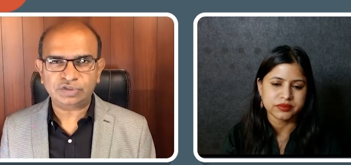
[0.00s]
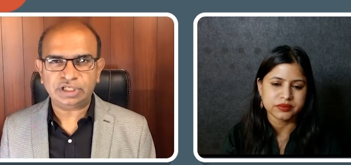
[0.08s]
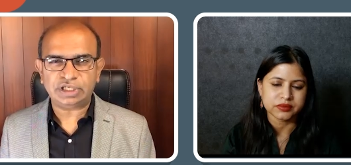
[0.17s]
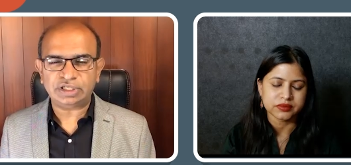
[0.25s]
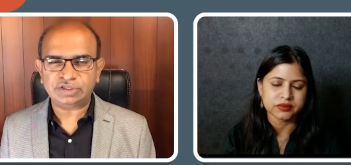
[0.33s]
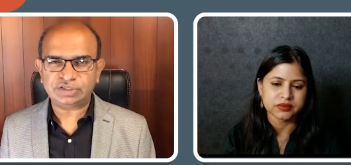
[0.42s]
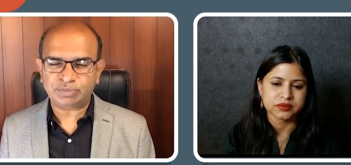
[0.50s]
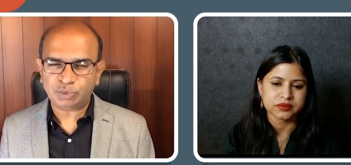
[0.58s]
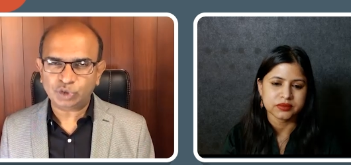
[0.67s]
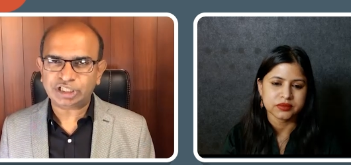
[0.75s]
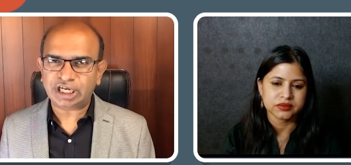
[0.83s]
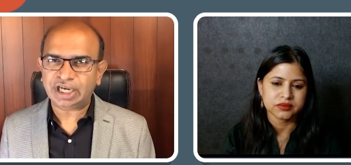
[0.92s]
Speaker 1: the
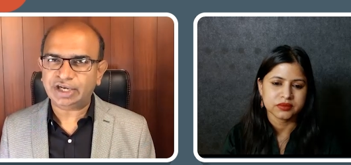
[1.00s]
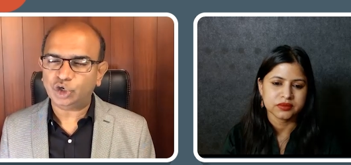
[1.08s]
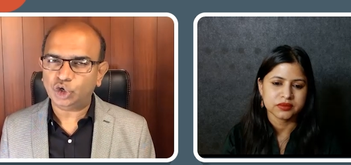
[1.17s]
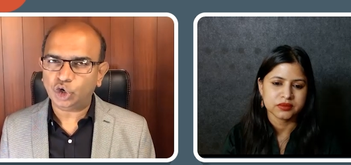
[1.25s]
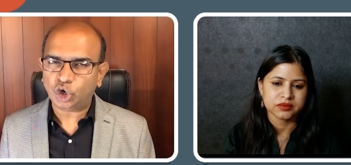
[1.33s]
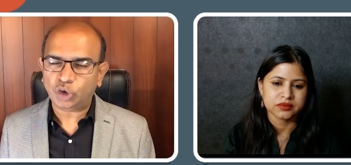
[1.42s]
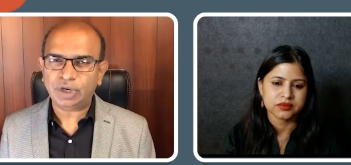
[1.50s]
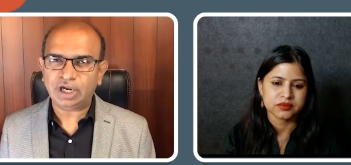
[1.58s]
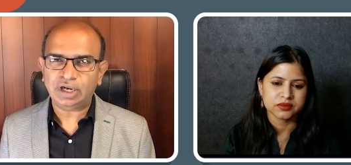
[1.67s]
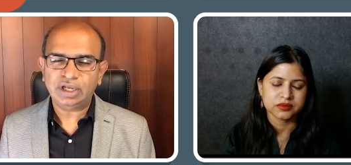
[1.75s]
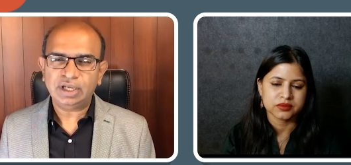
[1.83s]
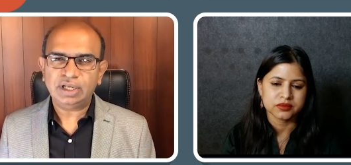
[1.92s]
supposedly normal
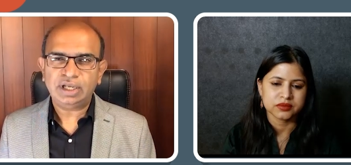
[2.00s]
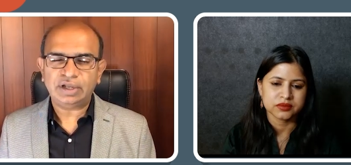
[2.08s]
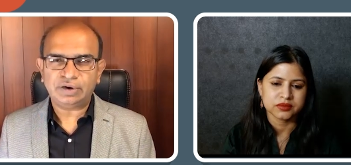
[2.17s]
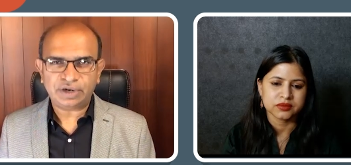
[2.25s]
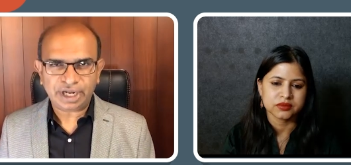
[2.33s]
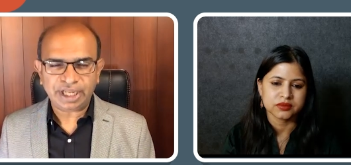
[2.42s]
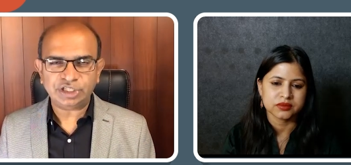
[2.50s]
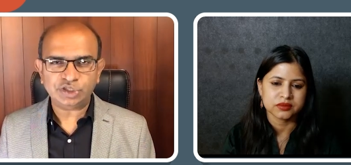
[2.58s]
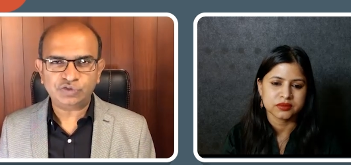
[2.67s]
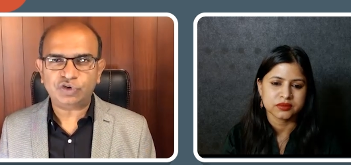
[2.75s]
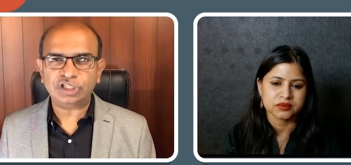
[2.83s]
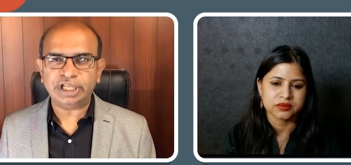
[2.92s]

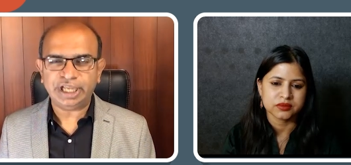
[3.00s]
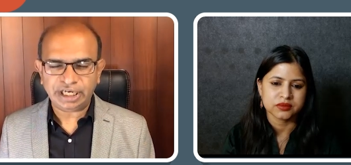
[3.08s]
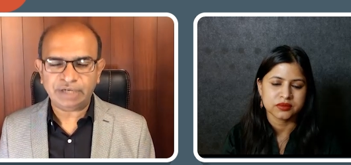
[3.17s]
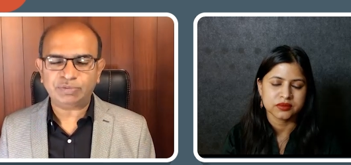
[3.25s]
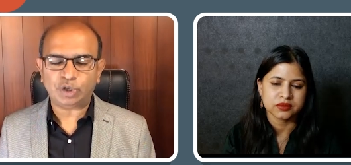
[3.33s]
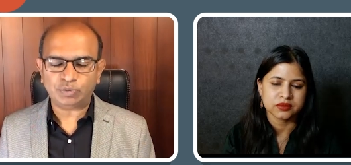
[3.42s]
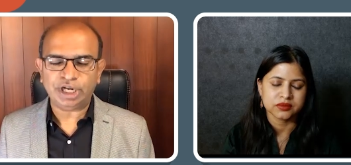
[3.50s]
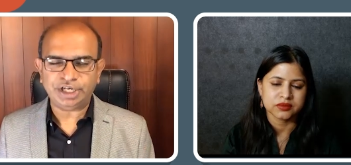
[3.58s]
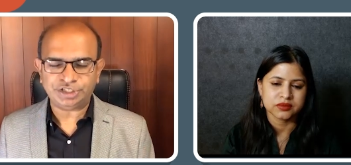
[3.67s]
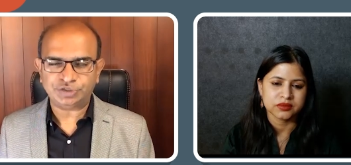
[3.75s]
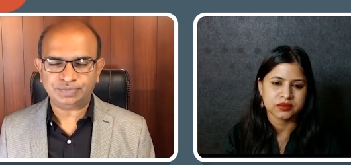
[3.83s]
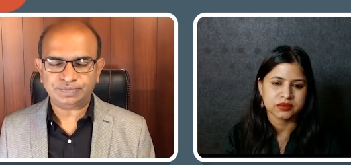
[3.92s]
range for the Indian
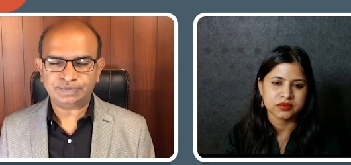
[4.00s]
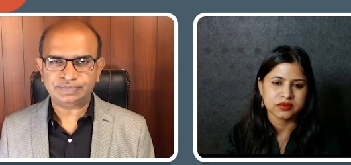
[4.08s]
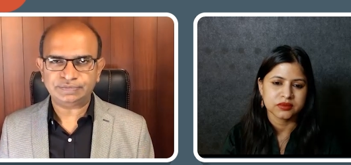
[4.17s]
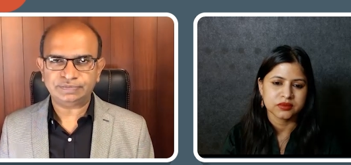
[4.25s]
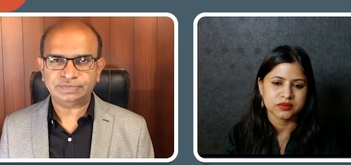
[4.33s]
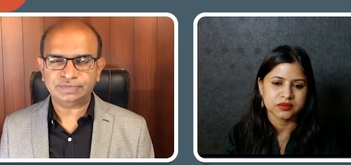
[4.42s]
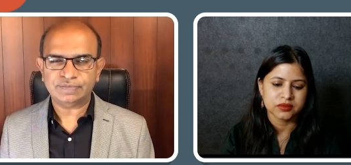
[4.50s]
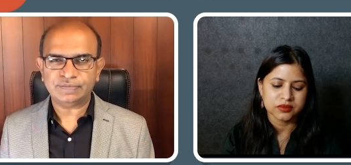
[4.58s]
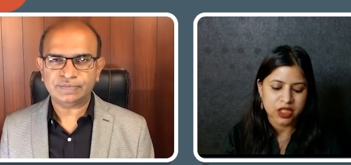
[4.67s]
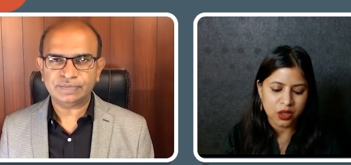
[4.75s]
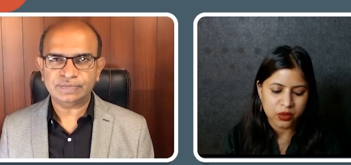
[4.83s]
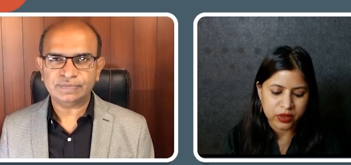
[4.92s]
population.
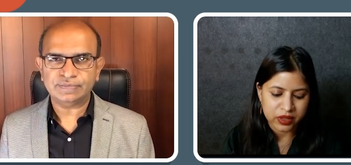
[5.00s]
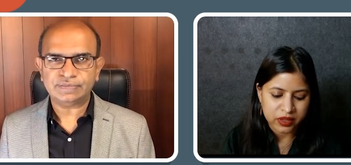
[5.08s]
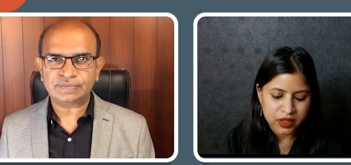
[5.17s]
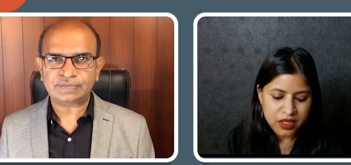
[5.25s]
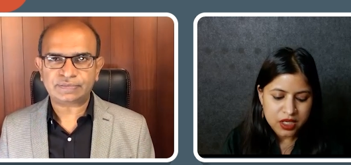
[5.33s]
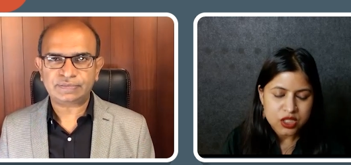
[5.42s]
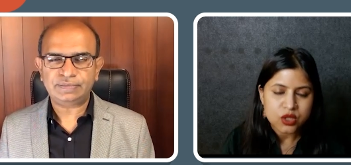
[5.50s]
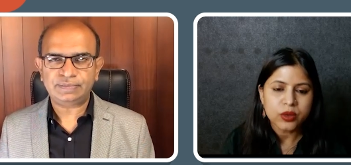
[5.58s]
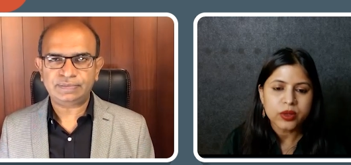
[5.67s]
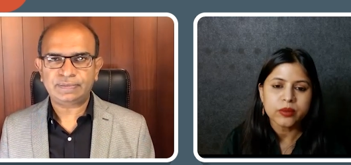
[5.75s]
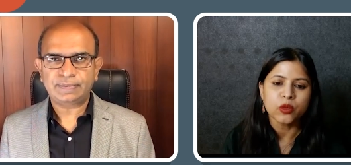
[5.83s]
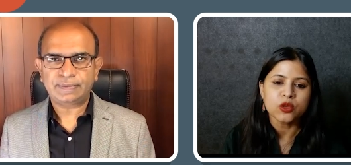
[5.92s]
Speaker 2: Okay, so
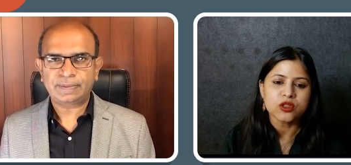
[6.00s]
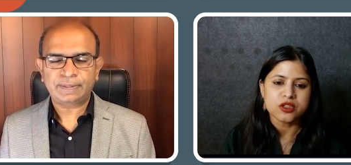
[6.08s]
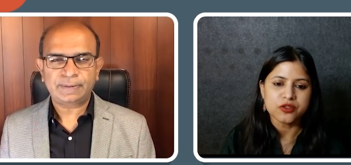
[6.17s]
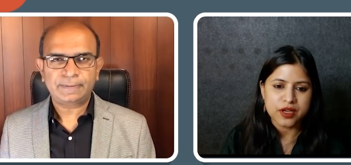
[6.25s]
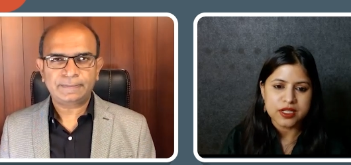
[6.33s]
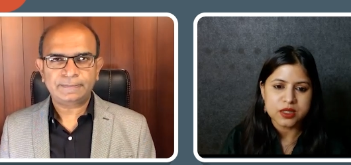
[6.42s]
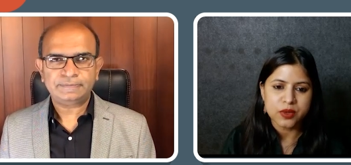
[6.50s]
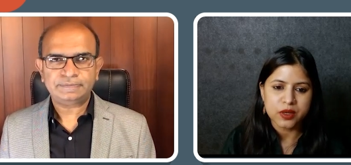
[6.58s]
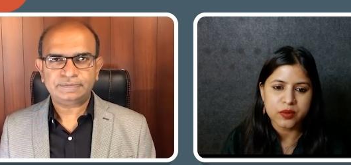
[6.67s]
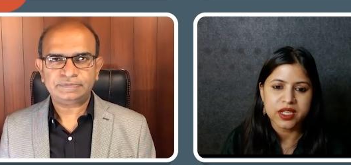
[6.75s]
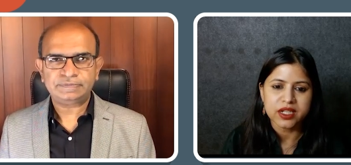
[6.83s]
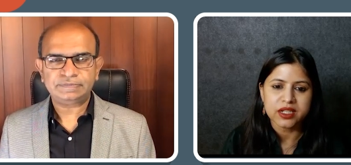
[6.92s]
most of us,
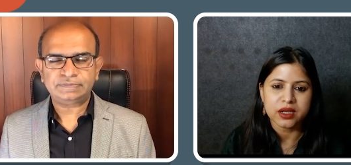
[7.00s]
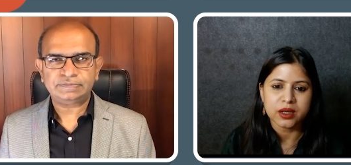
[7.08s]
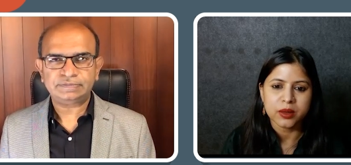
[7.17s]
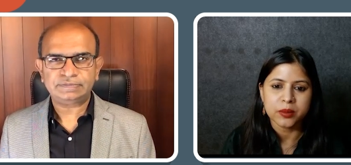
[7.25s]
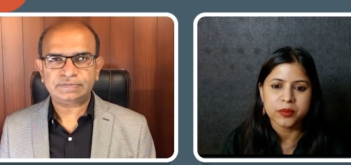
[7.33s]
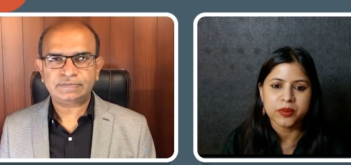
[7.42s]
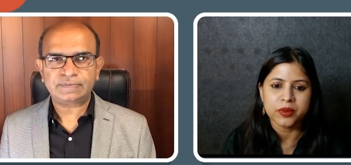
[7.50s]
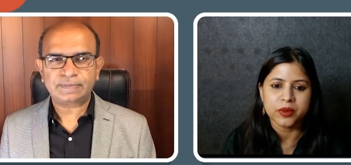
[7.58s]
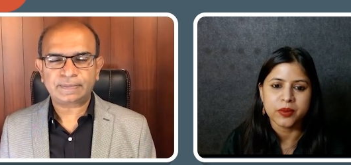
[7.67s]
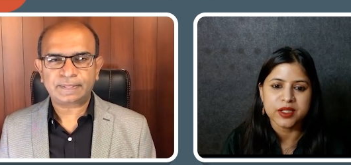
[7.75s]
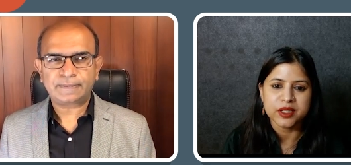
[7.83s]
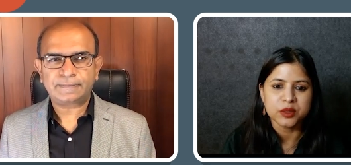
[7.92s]
when we get our
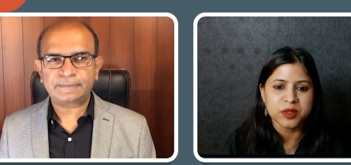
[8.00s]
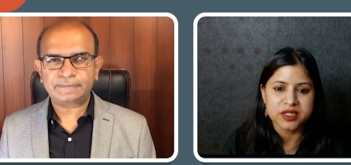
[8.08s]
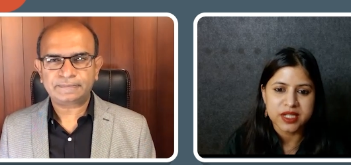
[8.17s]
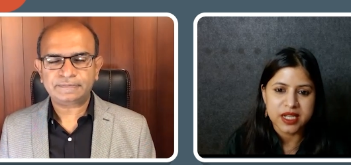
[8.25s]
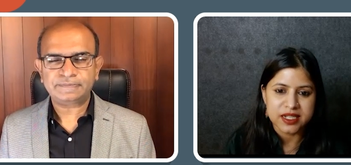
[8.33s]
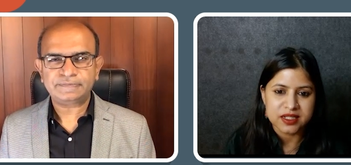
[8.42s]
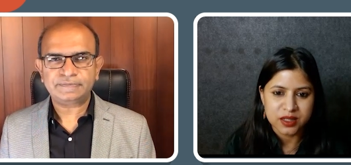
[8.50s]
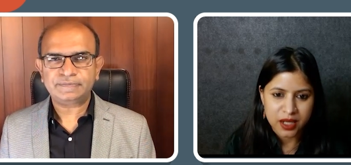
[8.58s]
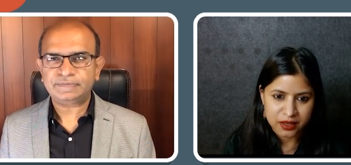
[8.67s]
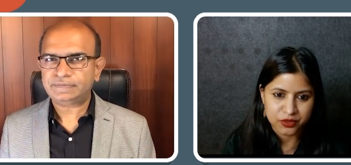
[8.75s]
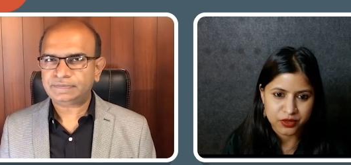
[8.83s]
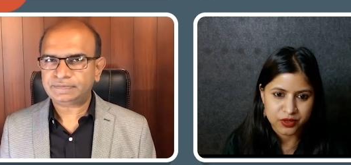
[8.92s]
uh, vitamin test
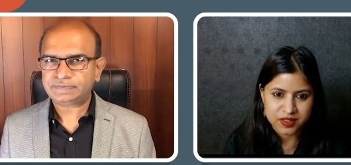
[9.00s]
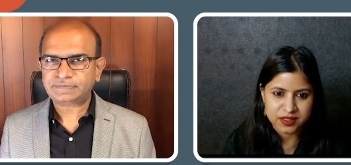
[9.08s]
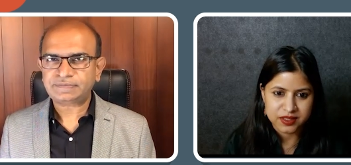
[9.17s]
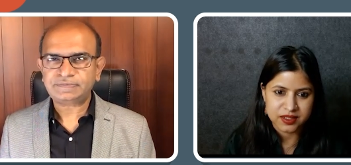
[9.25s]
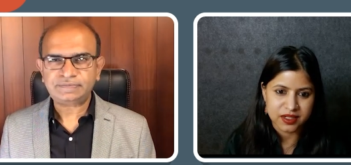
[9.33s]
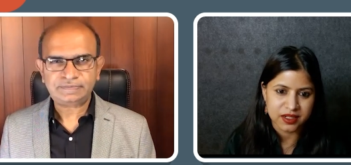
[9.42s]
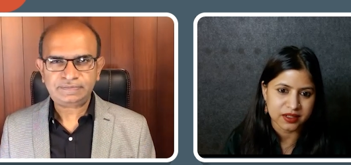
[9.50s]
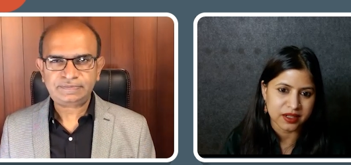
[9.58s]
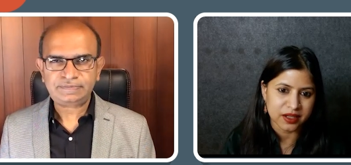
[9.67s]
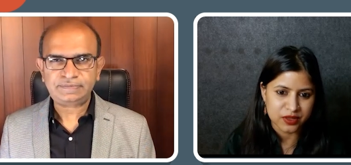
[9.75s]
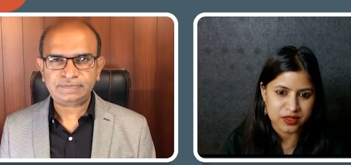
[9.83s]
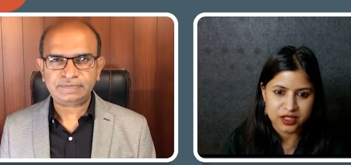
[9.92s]
done, for instance, our
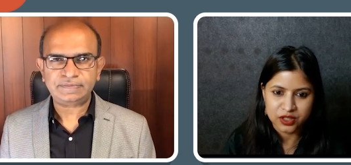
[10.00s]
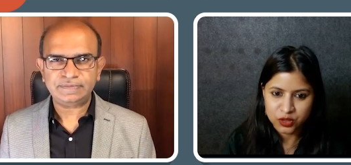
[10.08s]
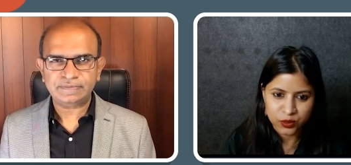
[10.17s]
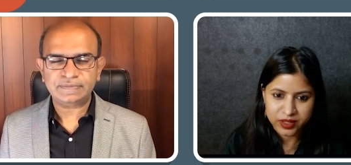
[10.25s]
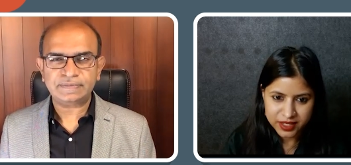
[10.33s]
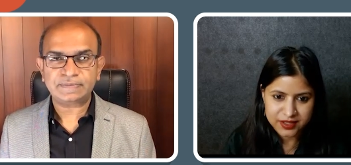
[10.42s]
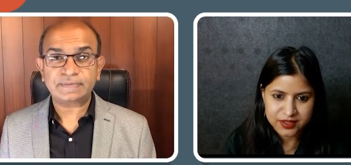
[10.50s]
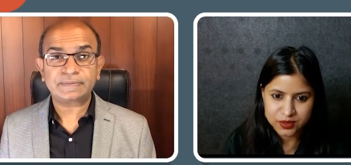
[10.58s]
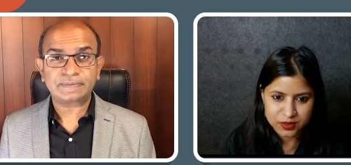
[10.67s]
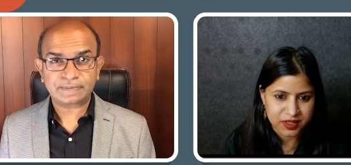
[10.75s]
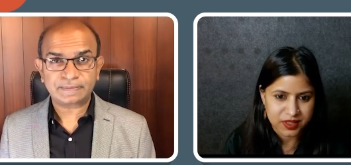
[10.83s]
levels are lower, as you